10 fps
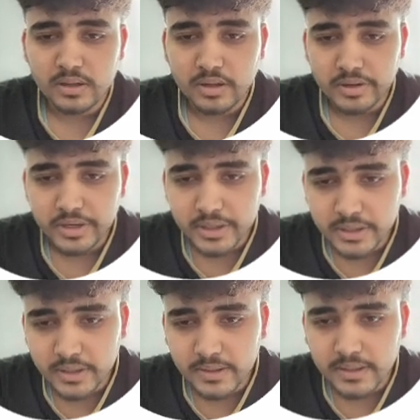containing
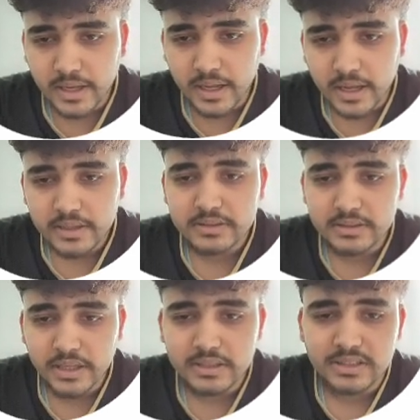in a
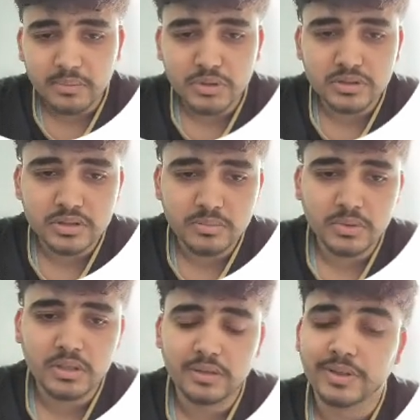high-stakes championship
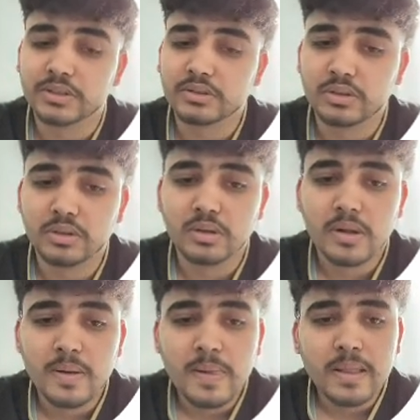event. So,
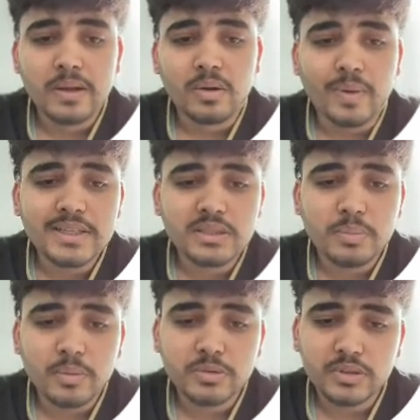what is the
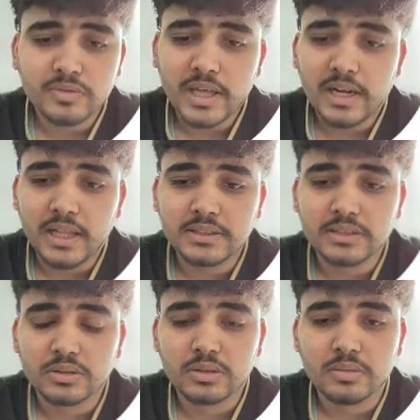purpose of the analysis?
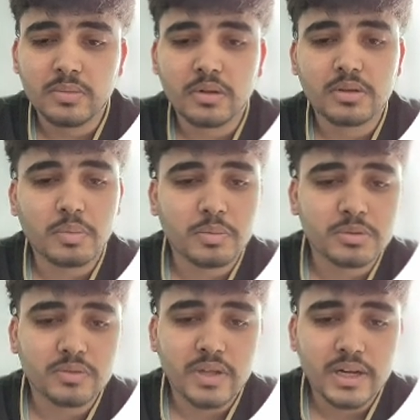So, the purpose
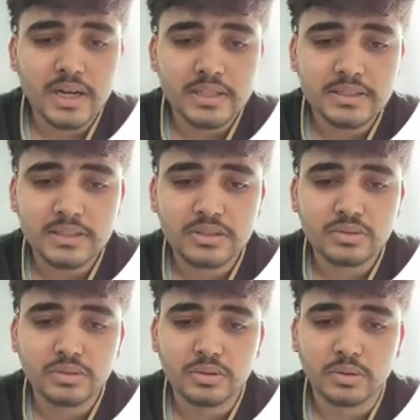of the analysis is
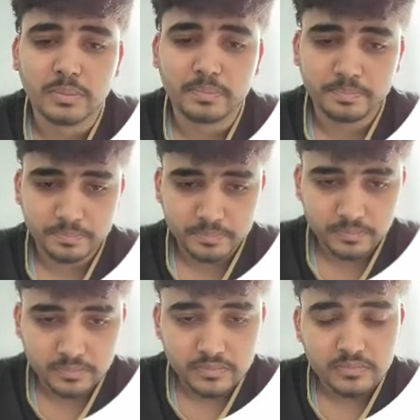to
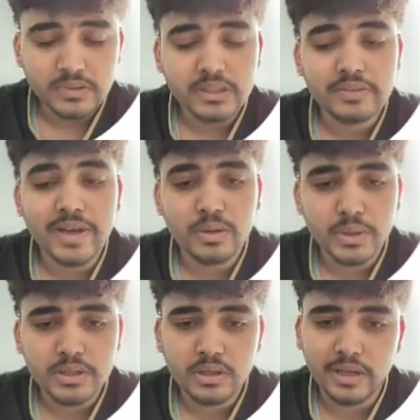
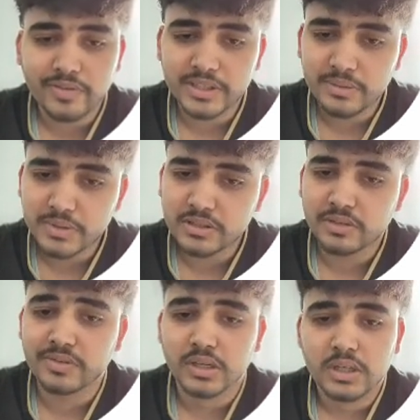evaluate the effectiveness
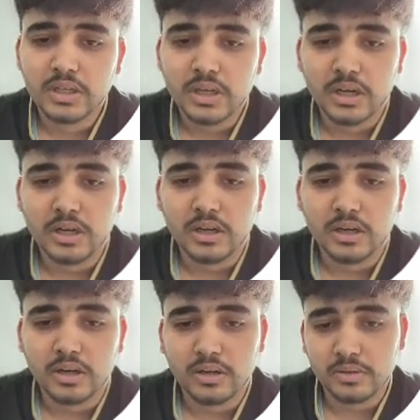of
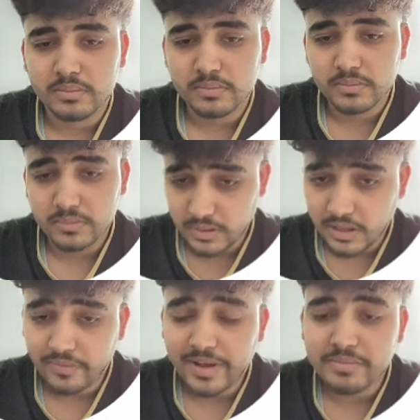
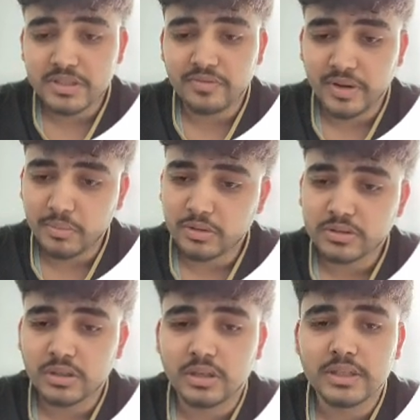5C frameworks,
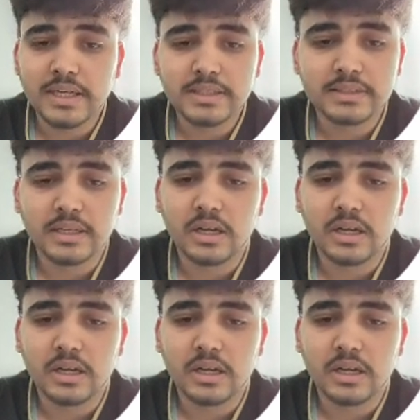that is